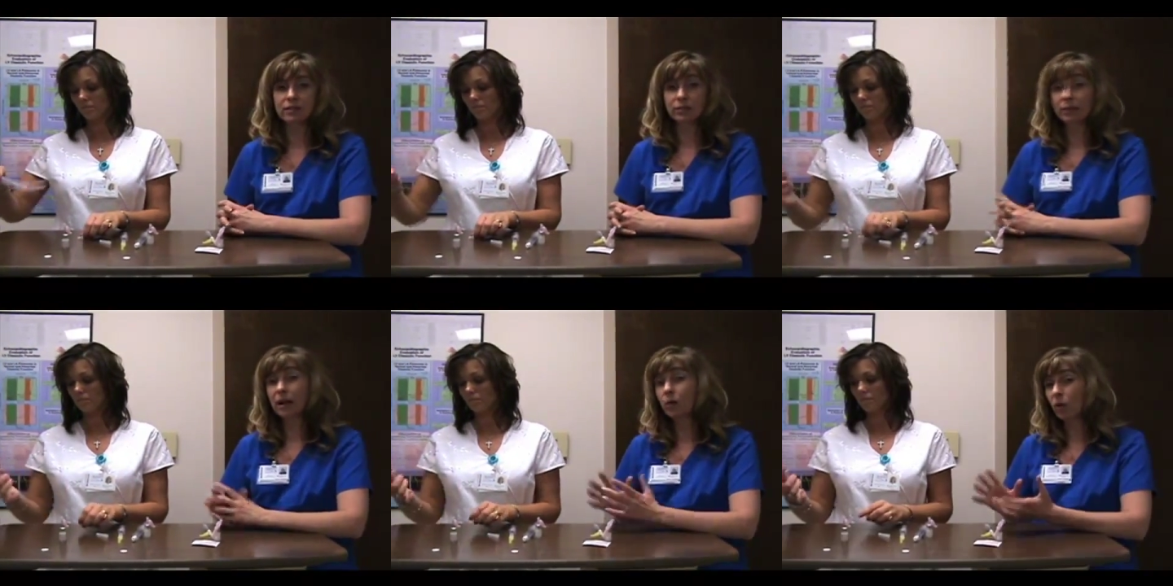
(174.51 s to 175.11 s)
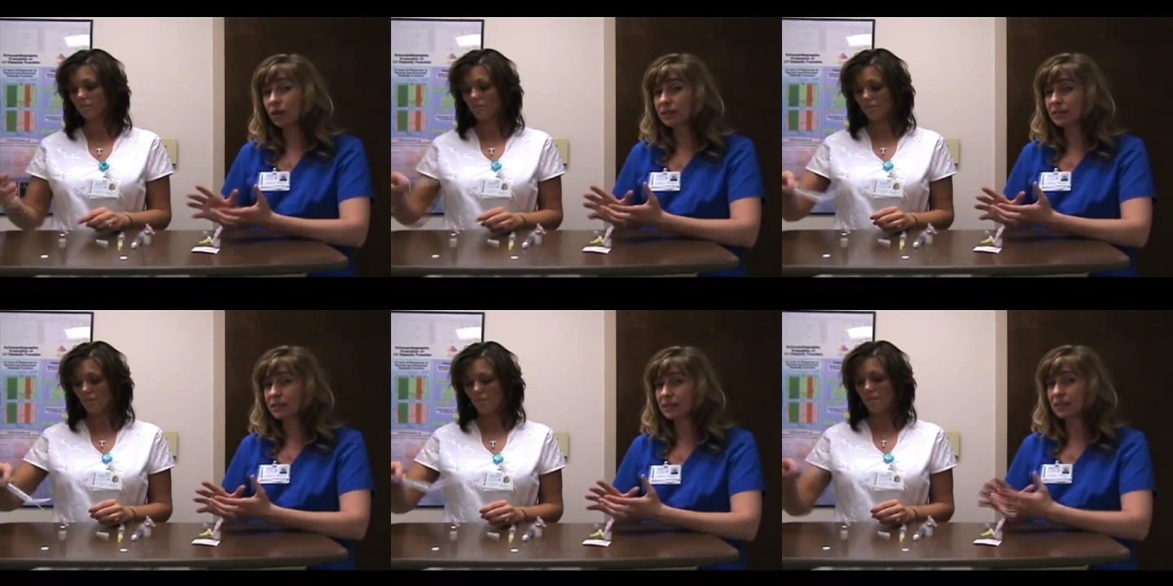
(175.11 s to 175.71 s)
Speaker 1: it'll be about 1
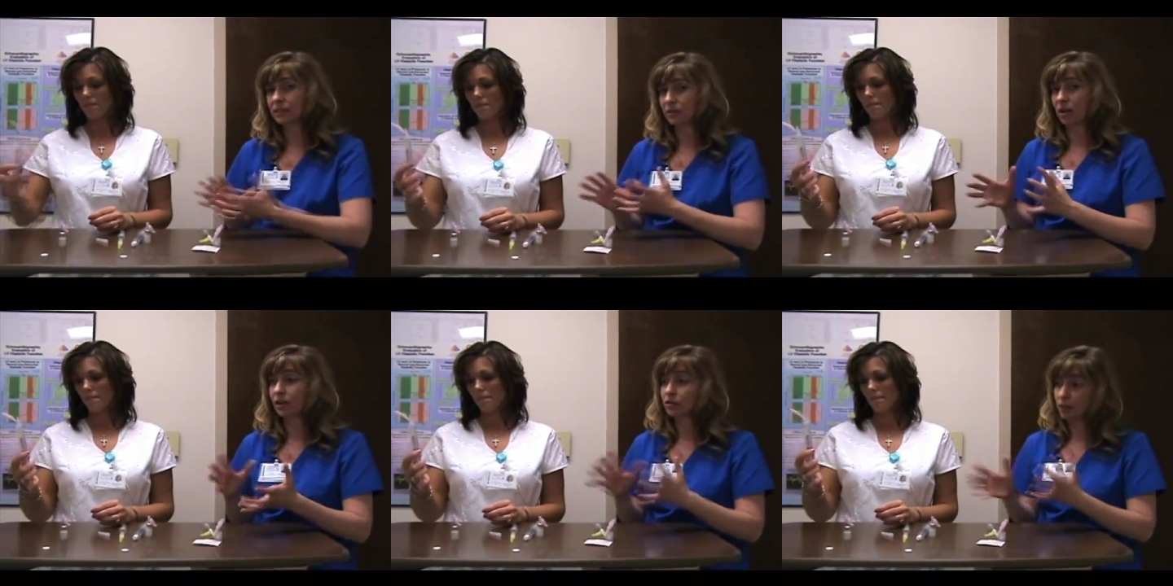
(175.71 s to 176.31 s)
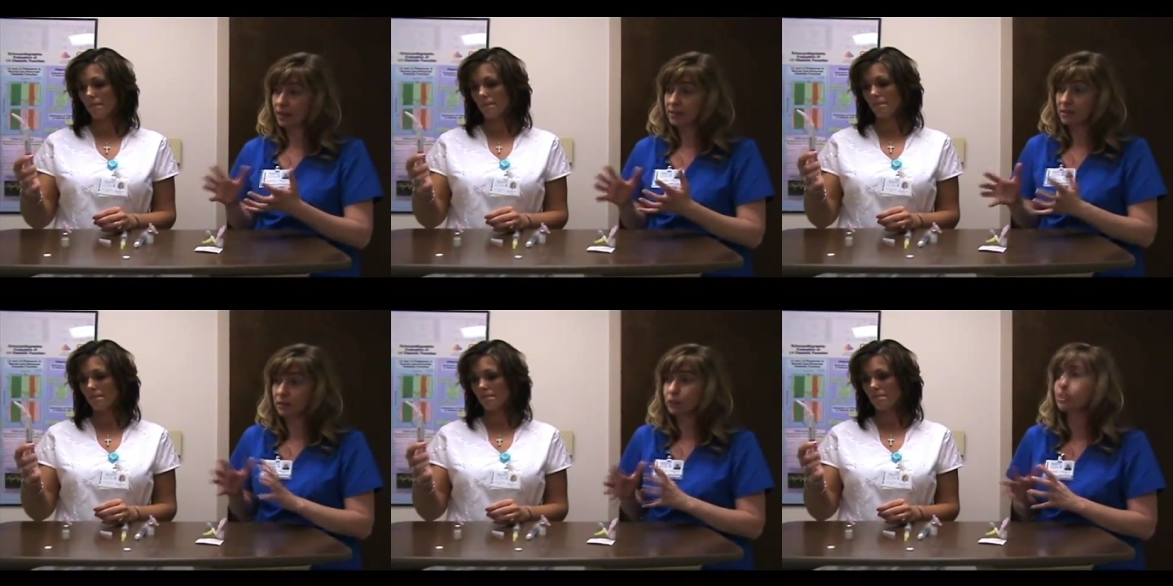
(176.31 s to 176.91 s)
cc of
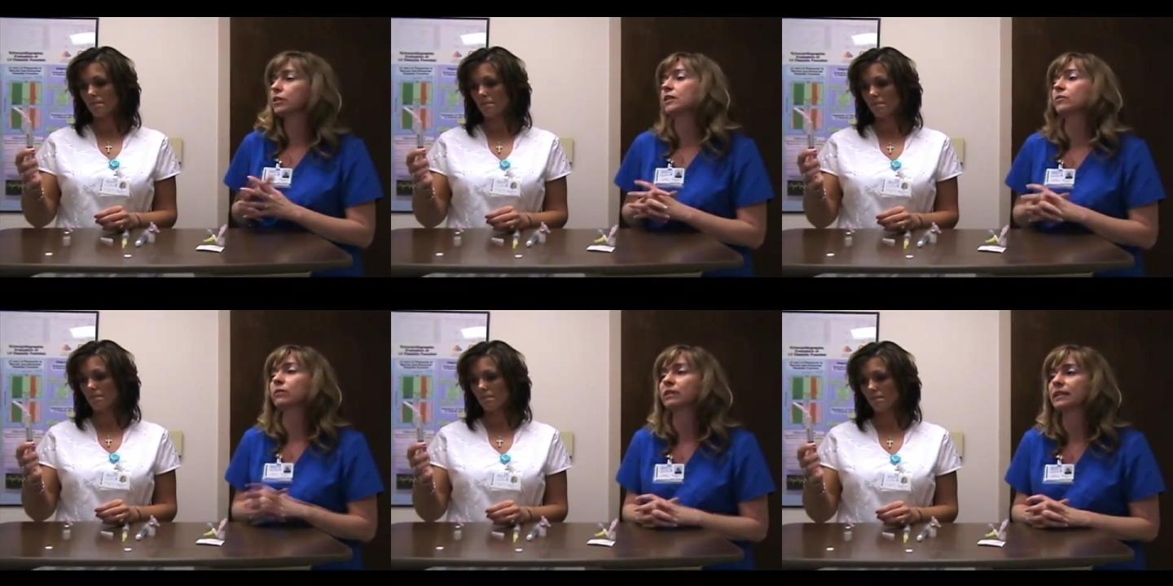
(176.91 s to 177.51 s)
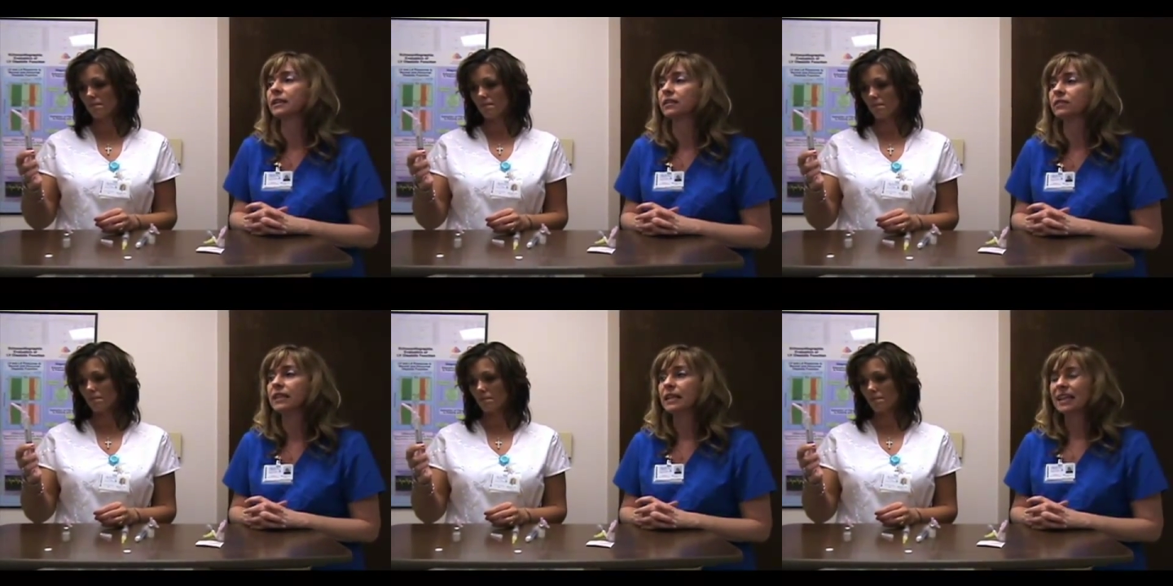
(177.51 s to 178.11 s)
contrast dilution that we would give,
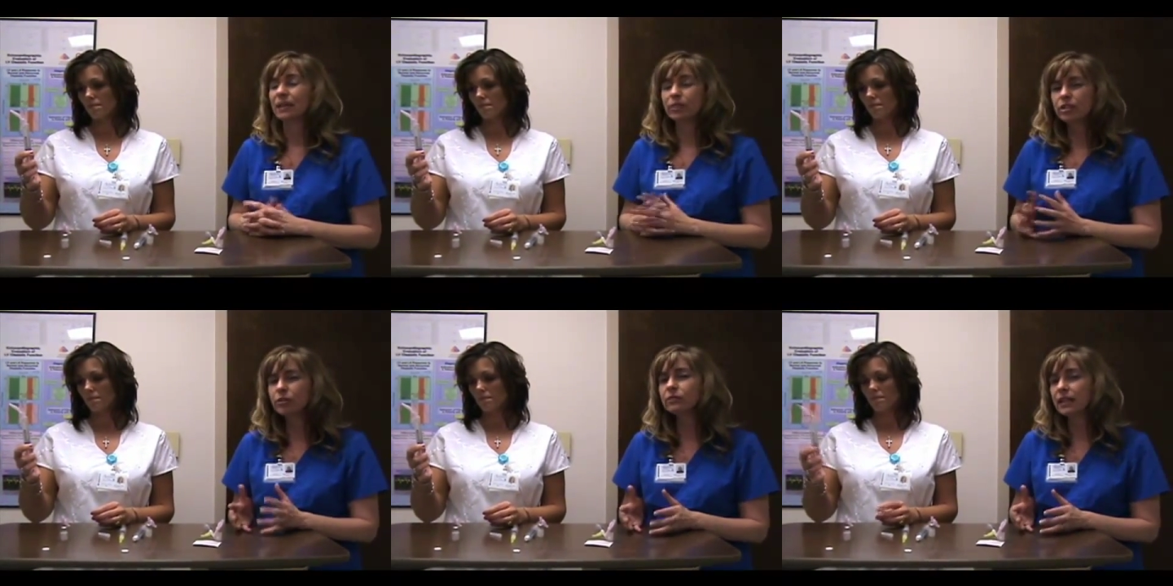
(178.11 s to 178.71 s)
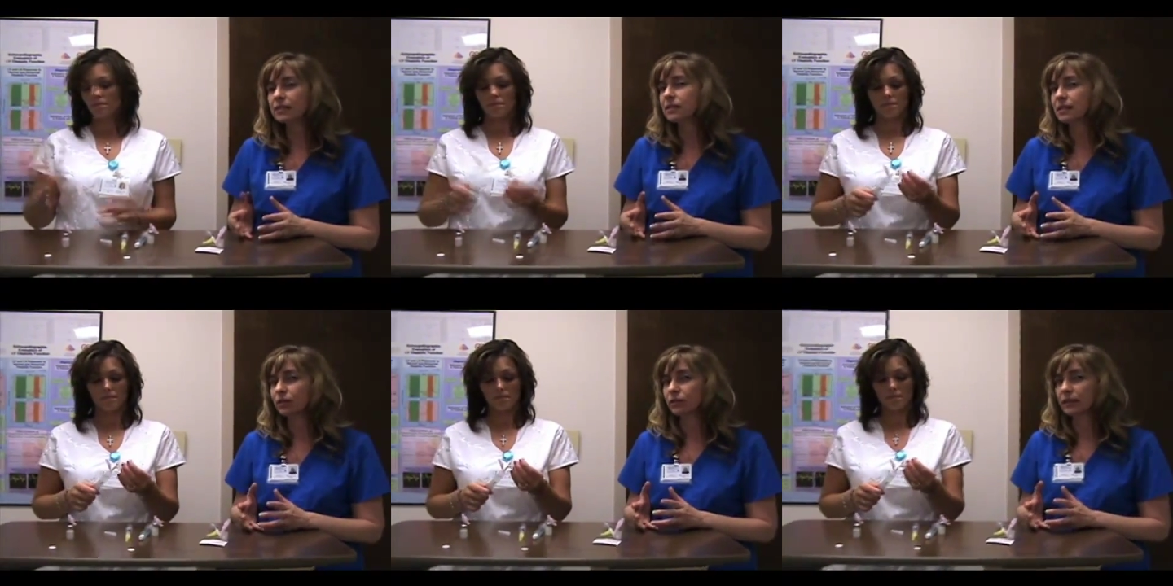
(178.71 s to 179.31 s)
and we don't
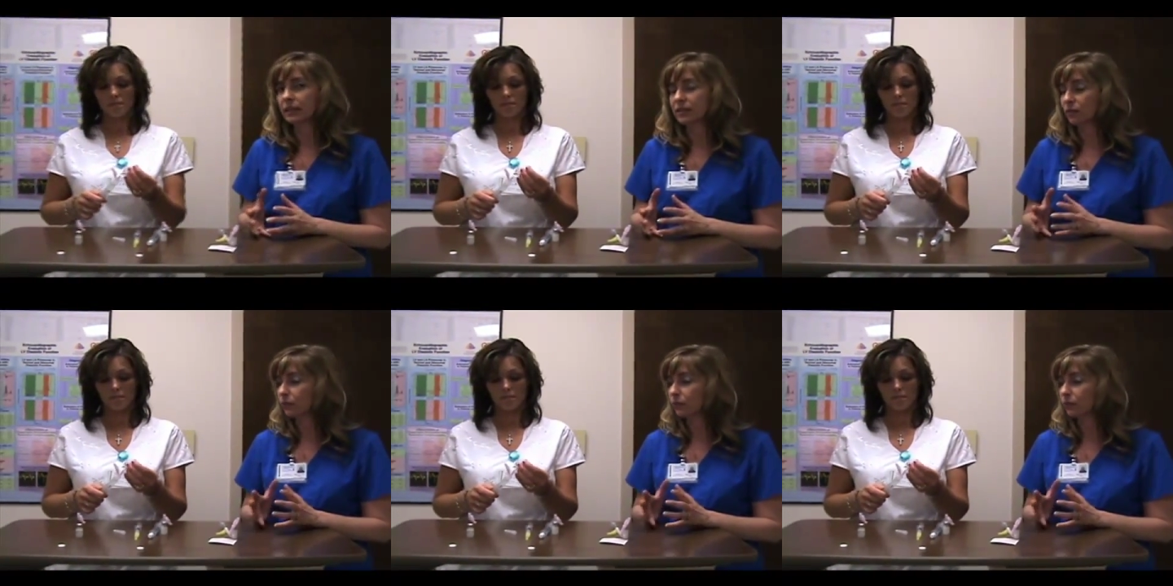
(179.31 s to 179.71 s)
necessarily need to